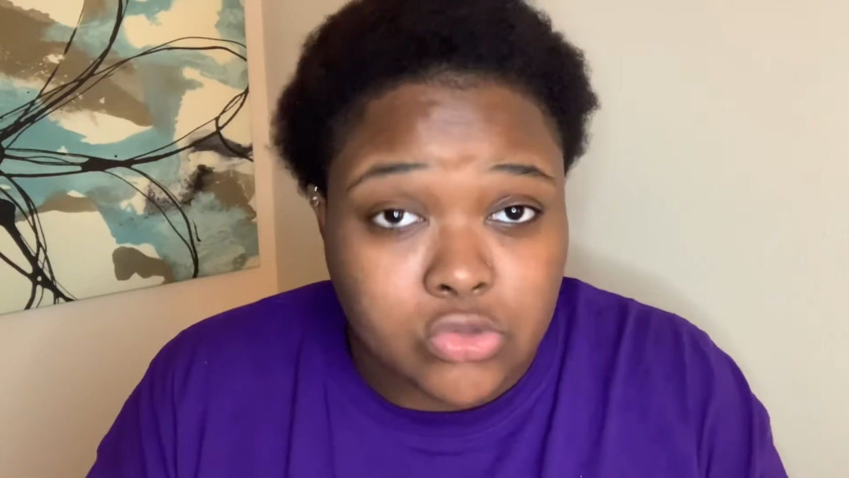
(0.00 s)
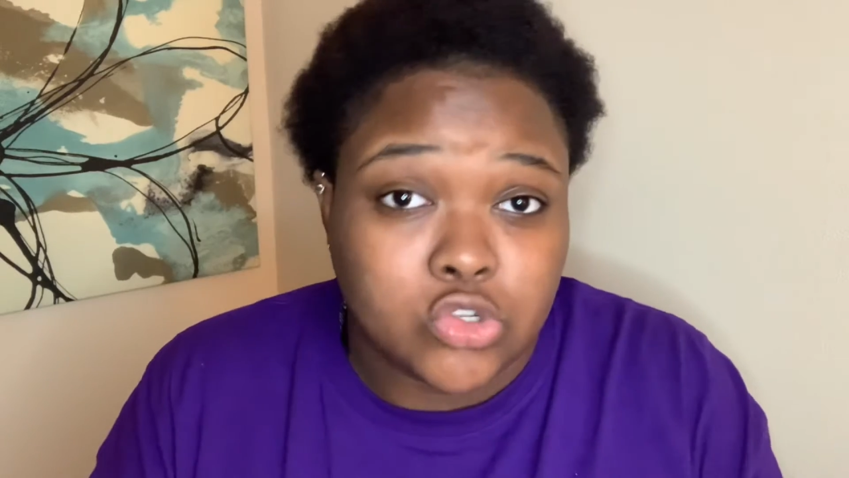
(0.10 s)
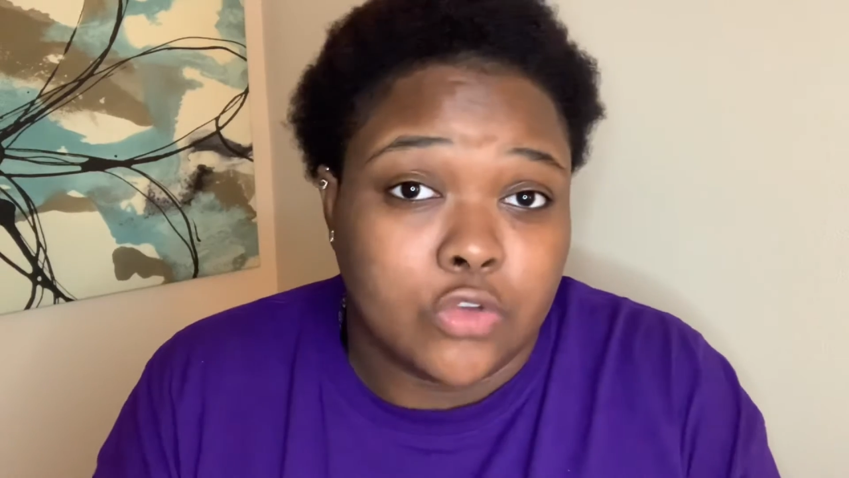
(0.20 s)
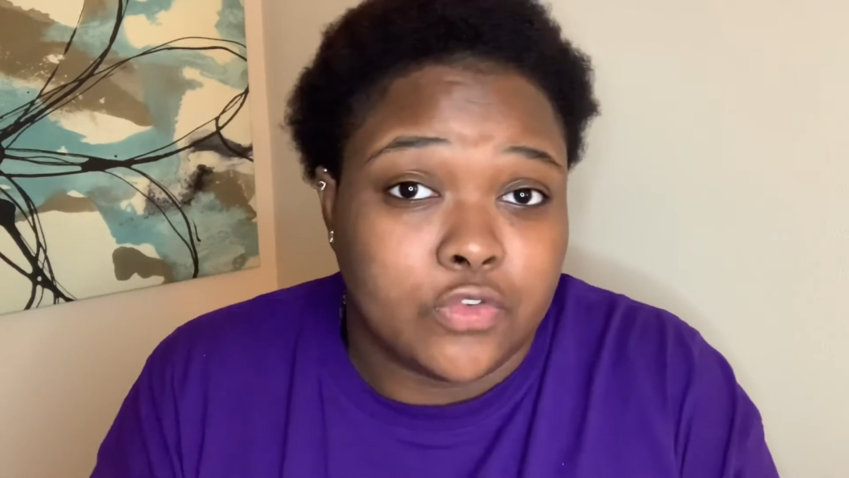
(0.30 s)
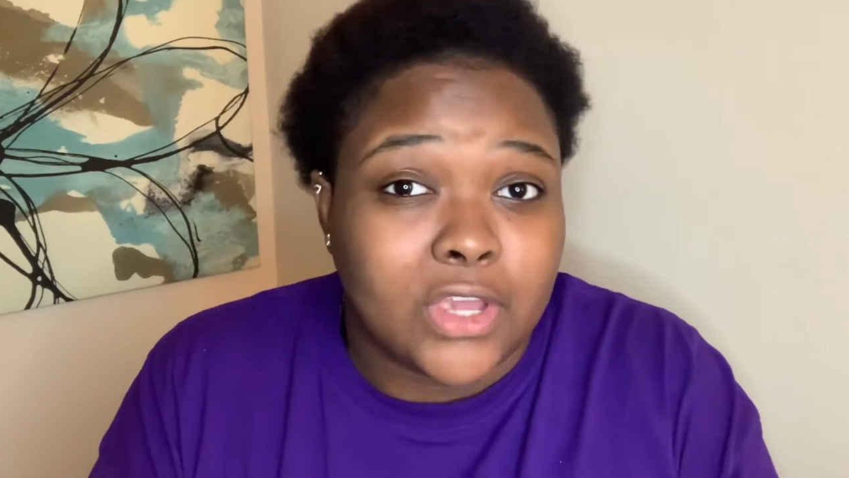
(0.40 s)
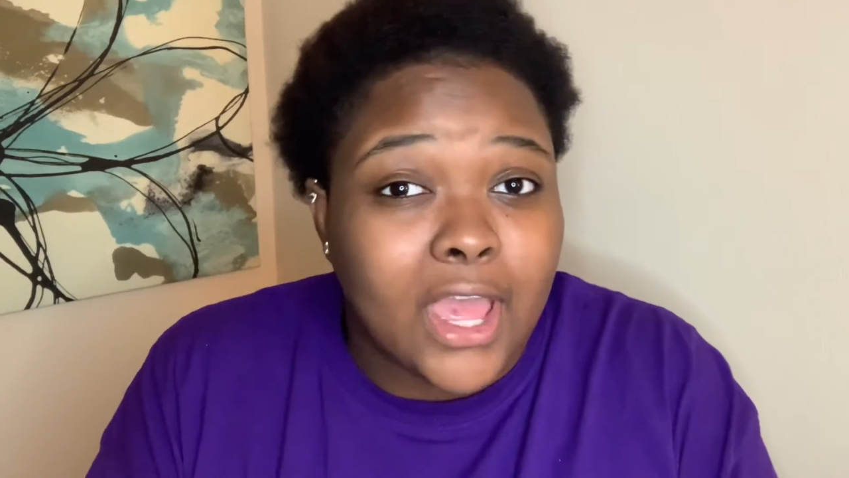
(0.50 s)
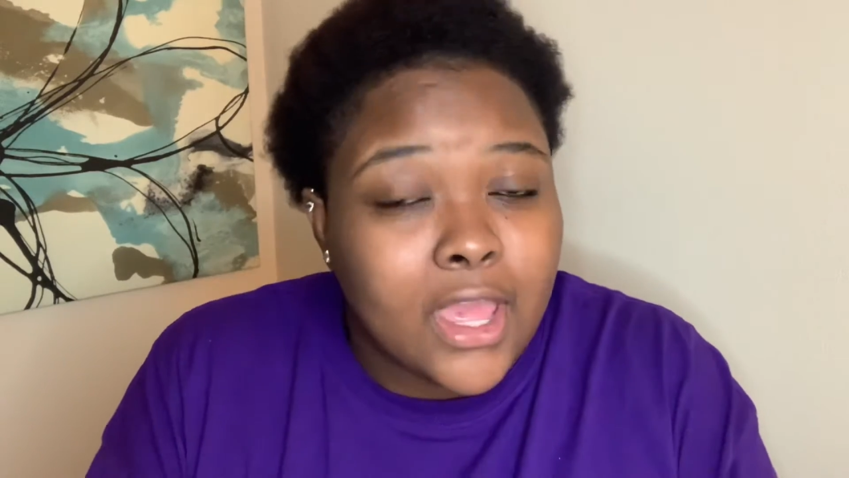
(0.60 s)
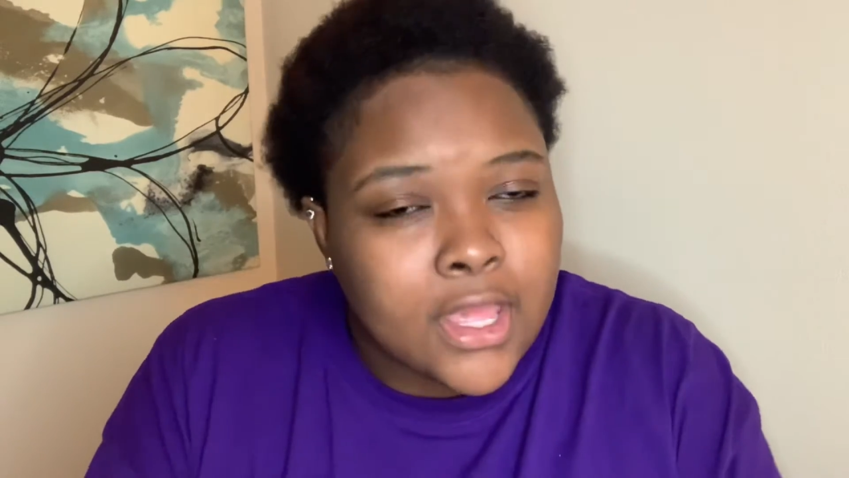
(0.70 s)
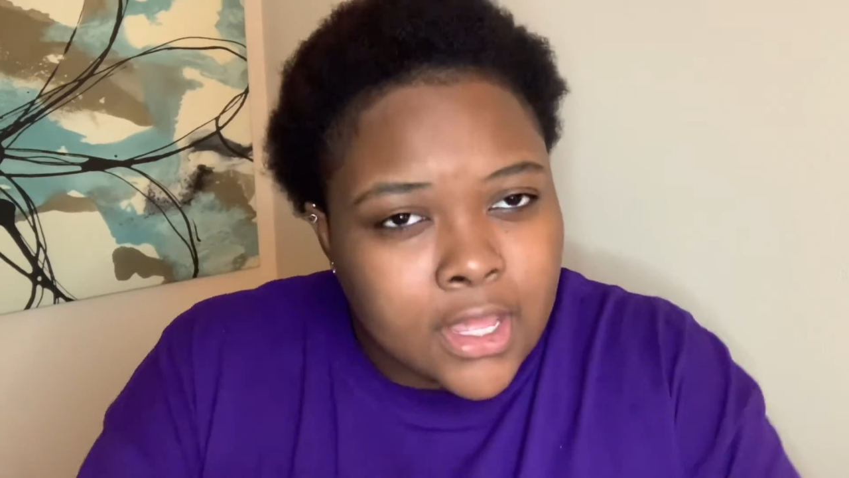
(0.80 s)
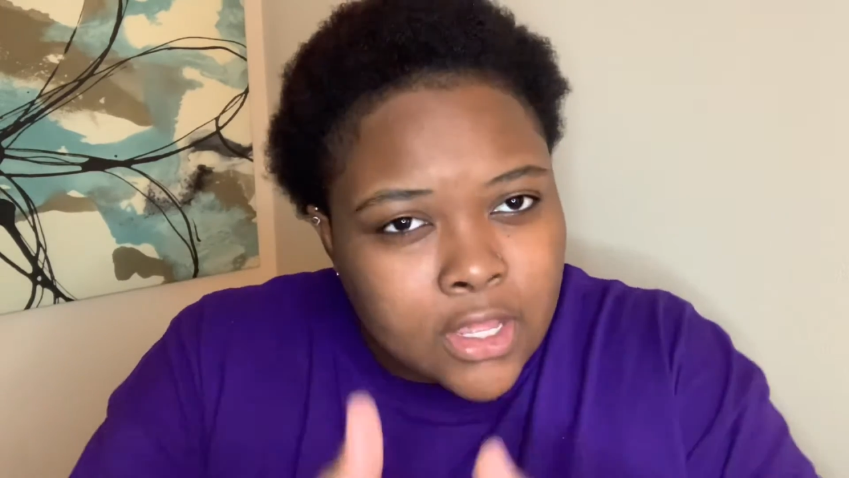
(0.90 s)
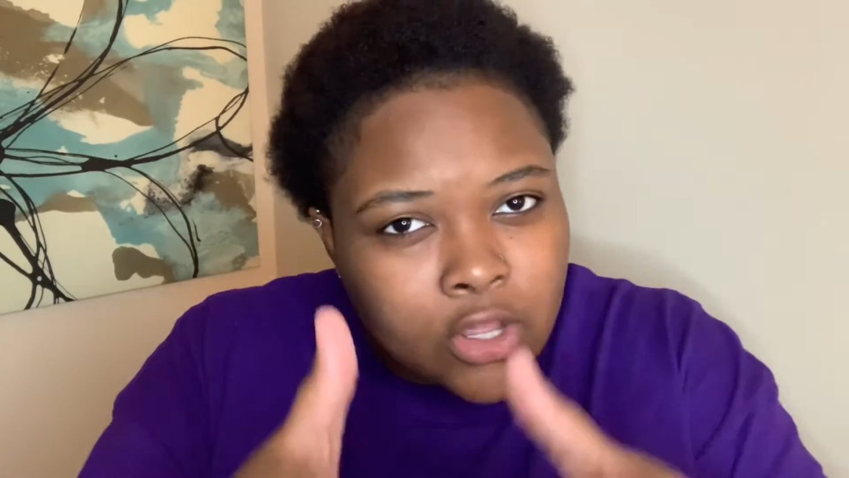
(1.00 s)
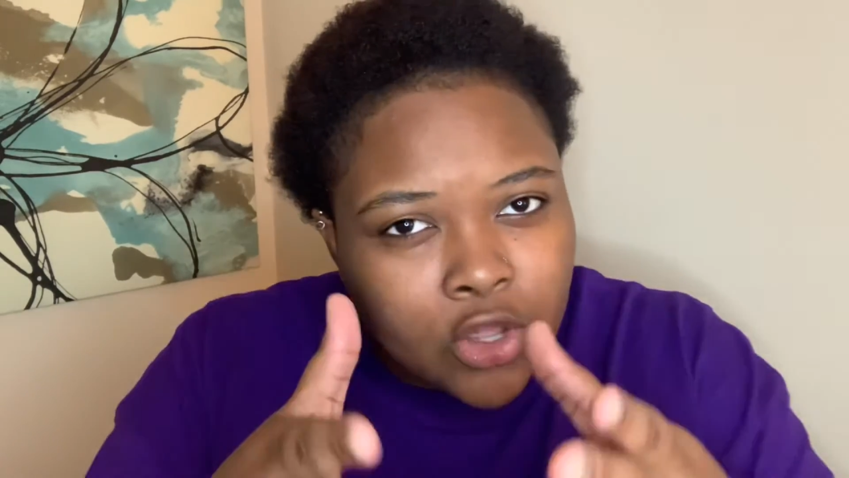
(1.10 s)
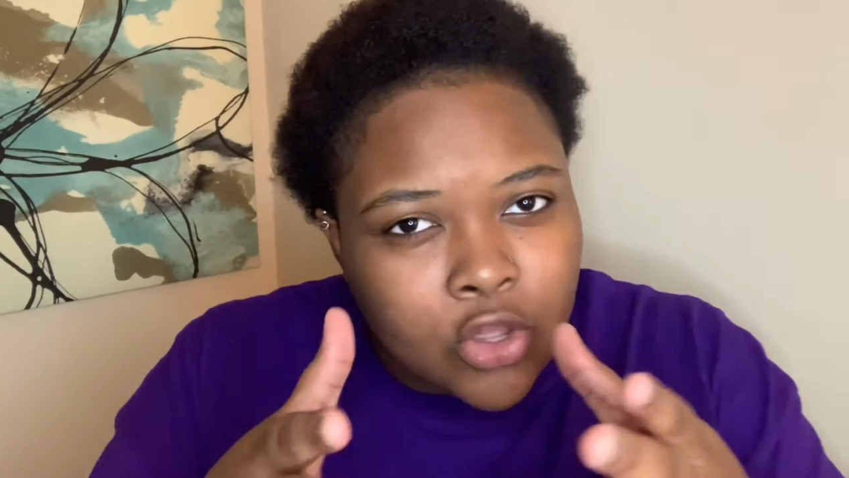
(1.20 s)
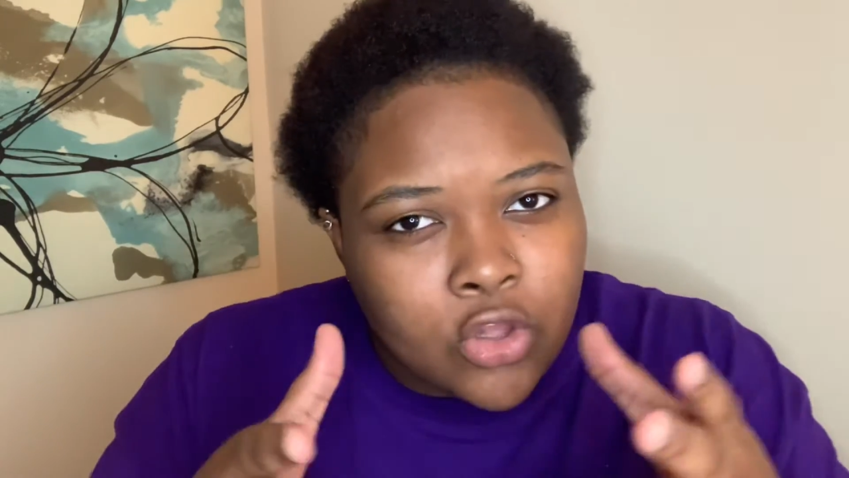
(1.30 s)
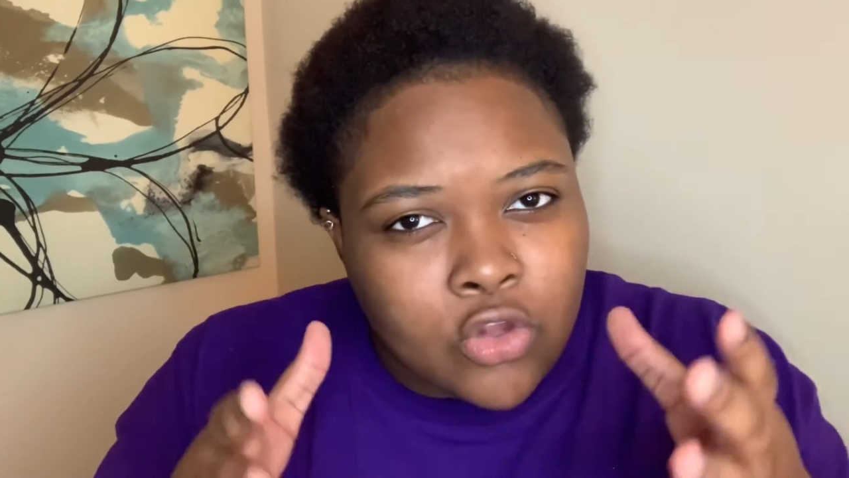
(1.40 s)
So if you got
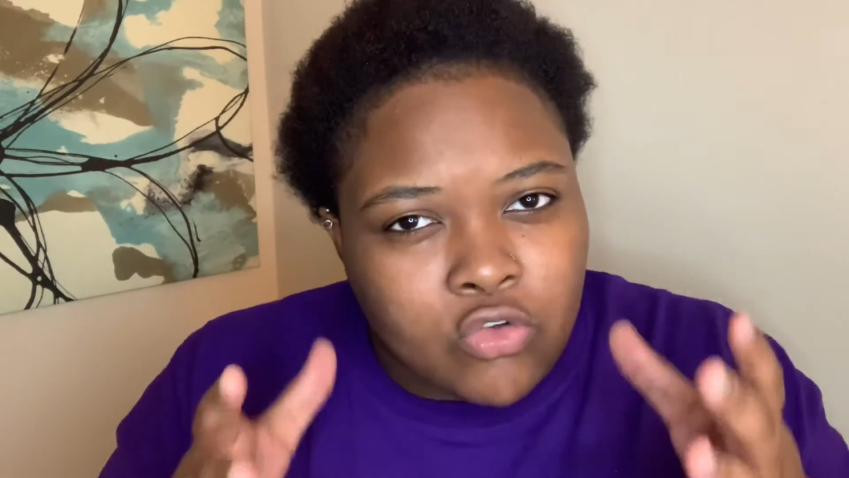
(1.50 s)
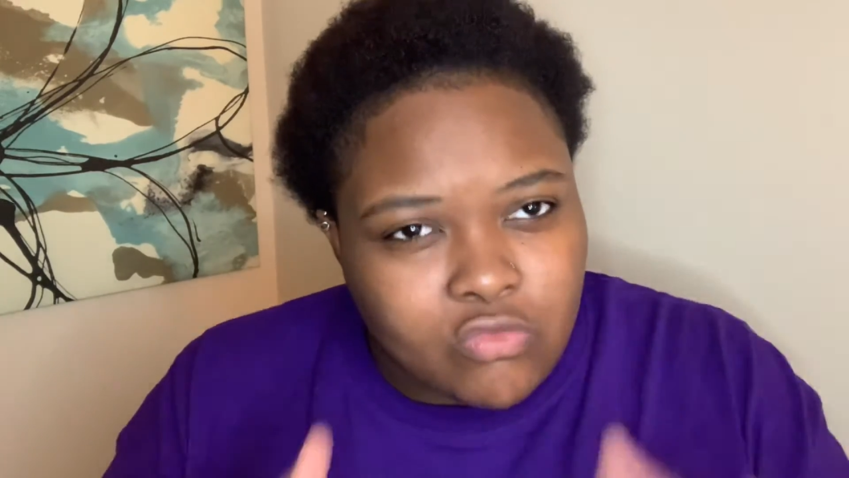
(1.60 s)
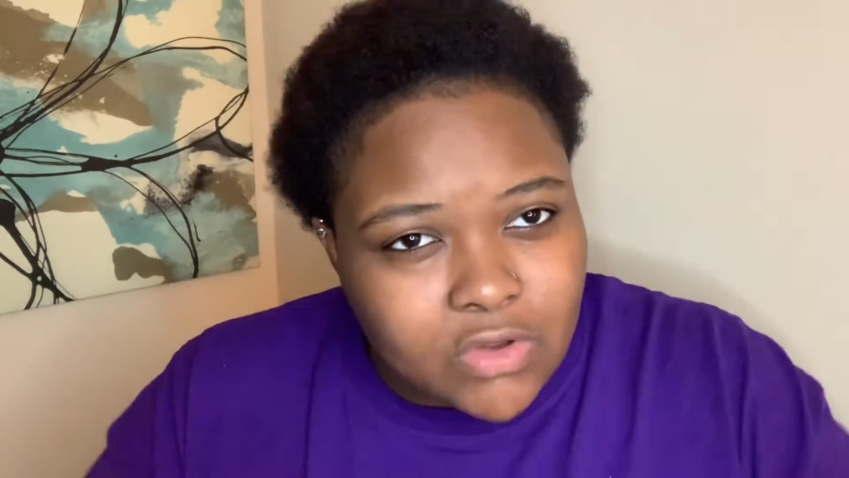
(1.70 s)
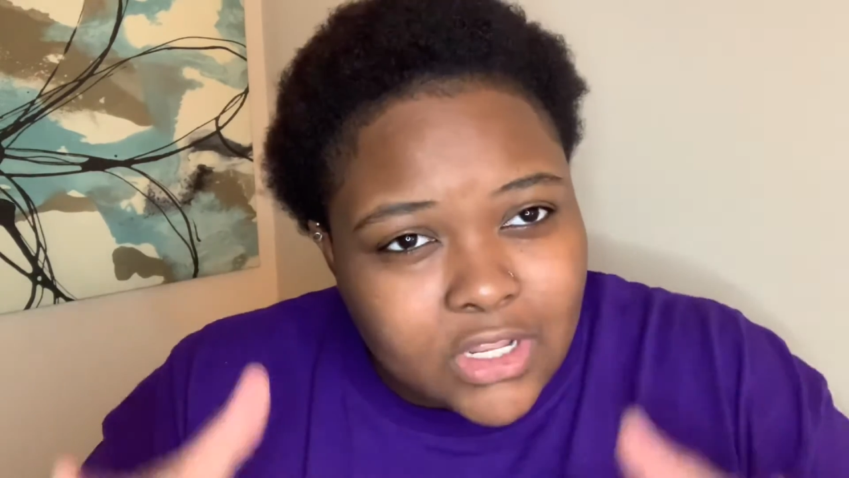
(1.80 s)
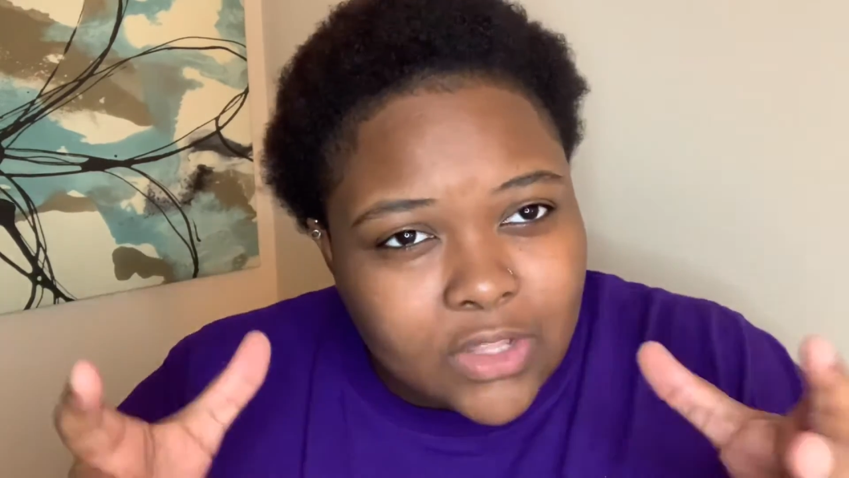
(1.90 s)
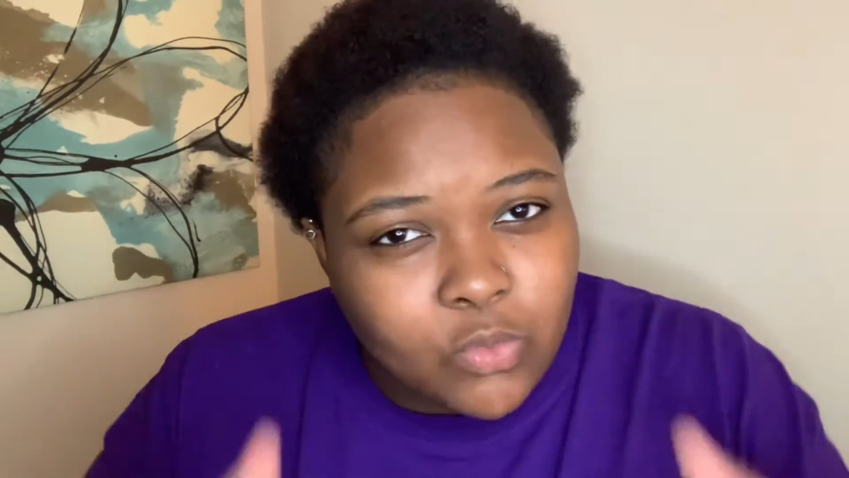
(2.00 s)
really